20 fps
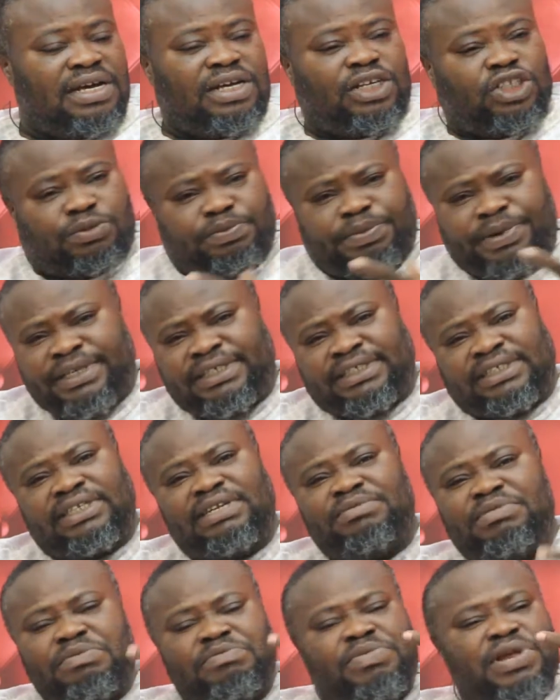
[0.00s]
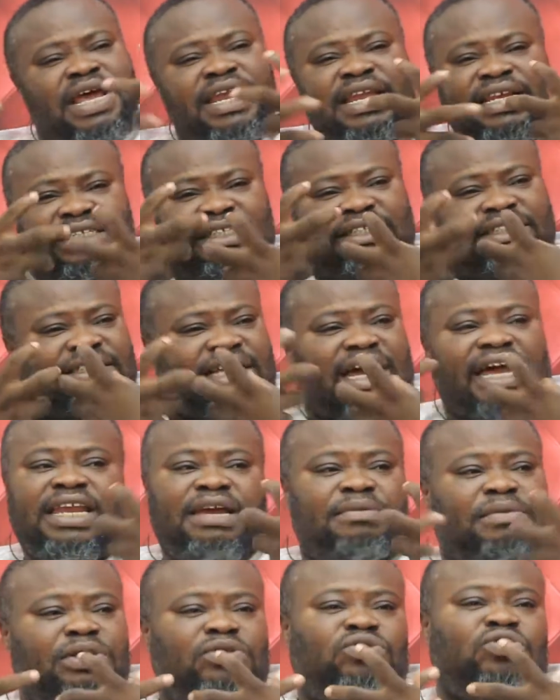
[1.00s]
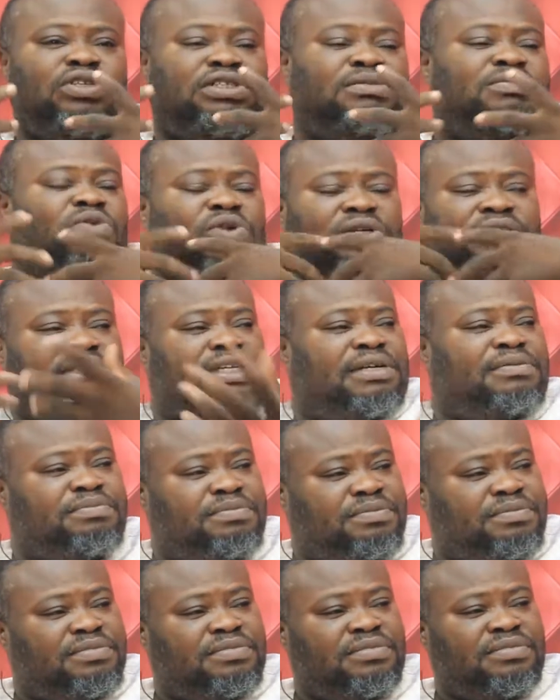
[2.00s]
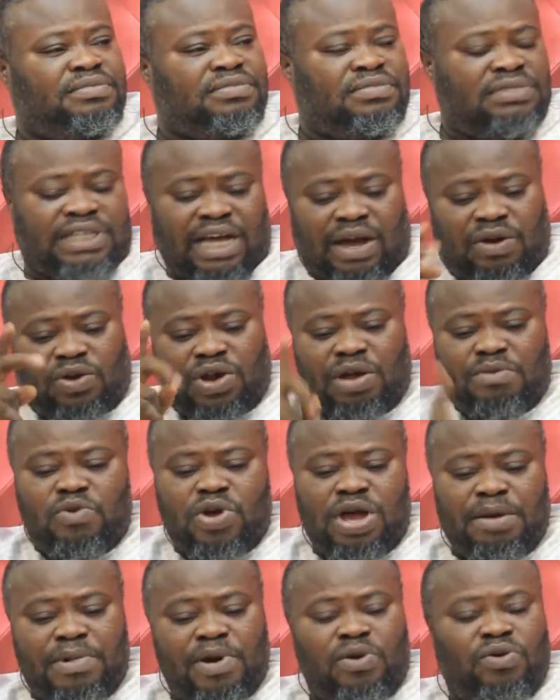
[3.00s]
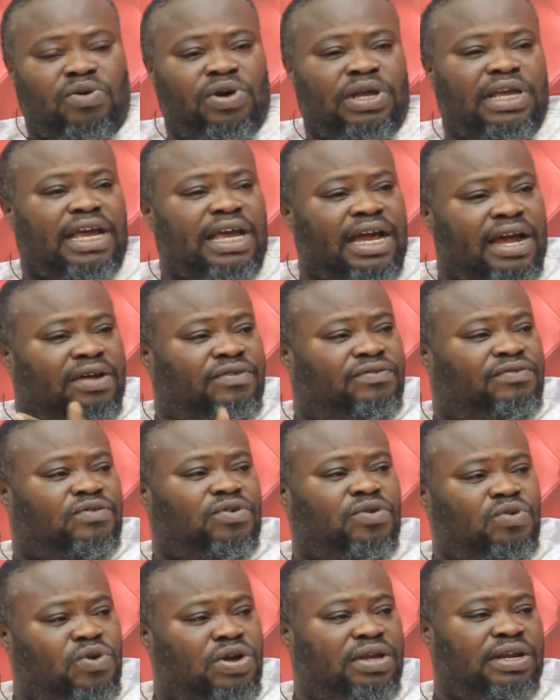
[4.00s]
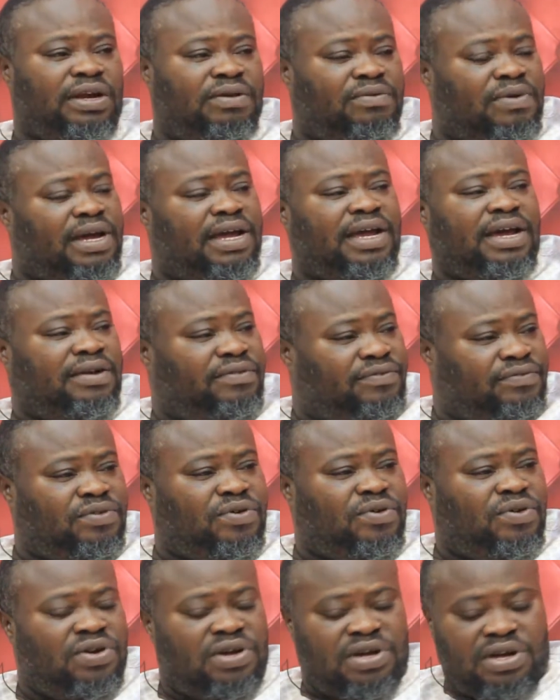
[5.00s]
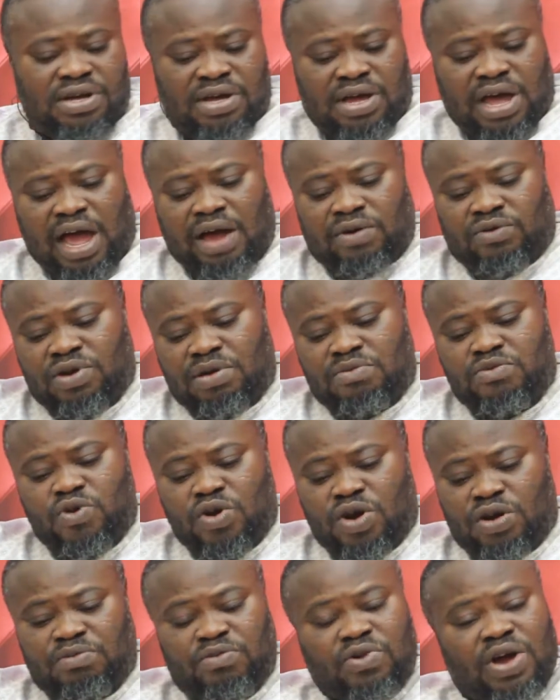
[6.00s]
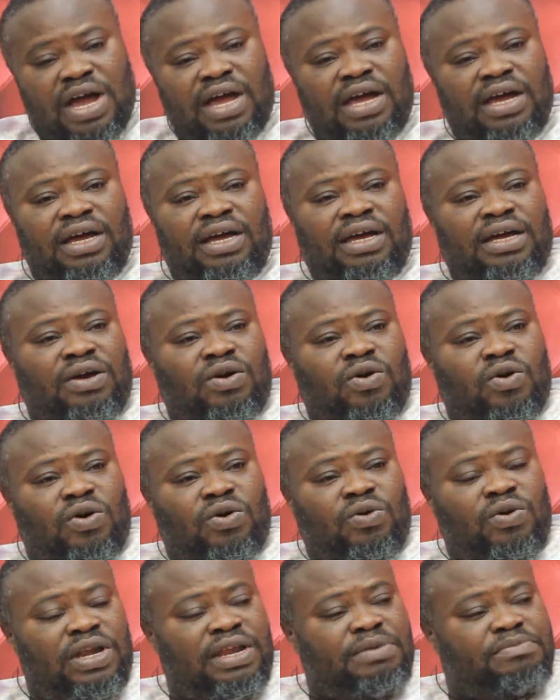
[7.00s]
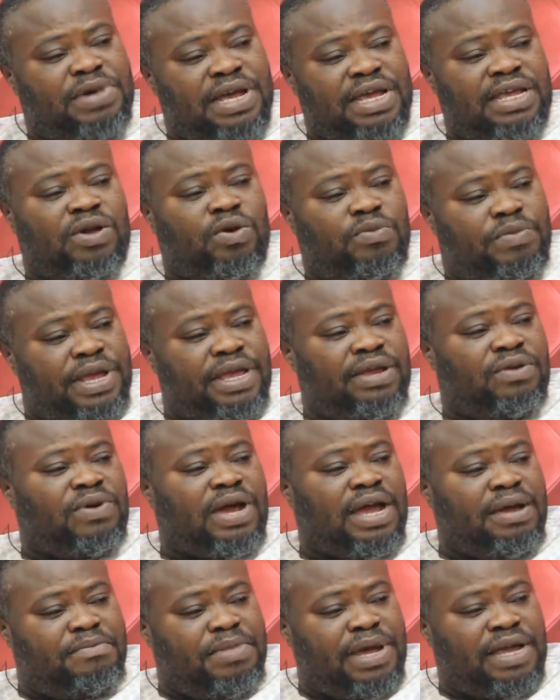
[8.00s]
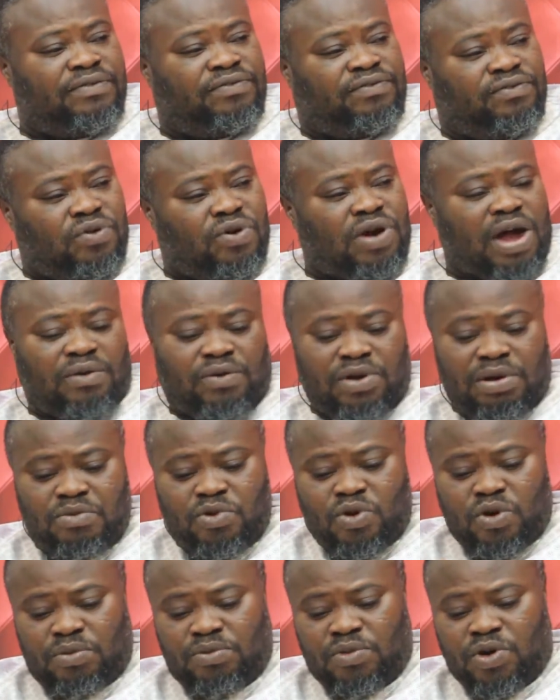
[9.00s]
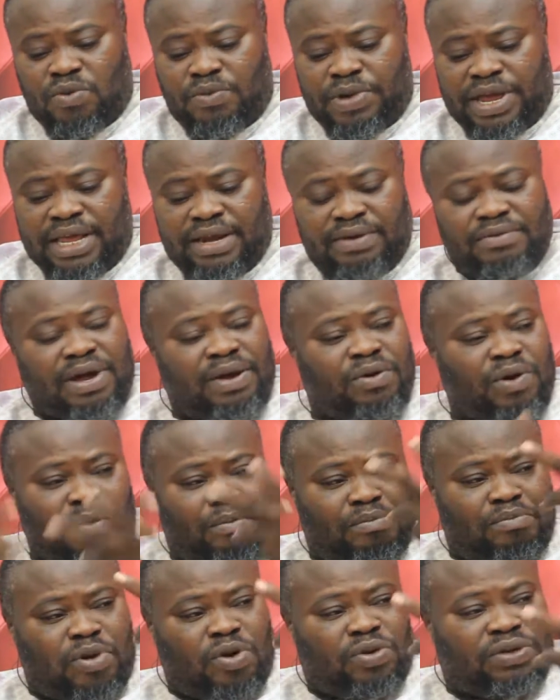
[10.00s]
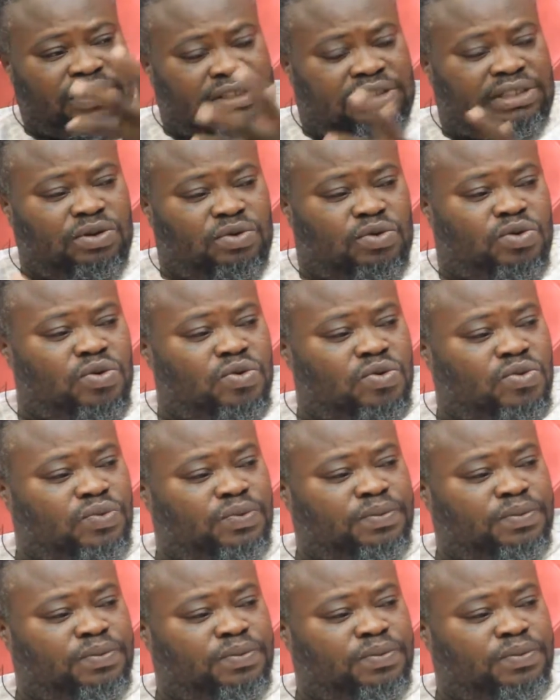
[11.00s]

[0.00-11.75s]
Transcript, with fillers: Spirits in the brain, it's just animal to Timcotinum. Taclobo about on Yarefo, we know Yarefo. A club on more, or we need you being no abbey for a club or more being no or born to see crew.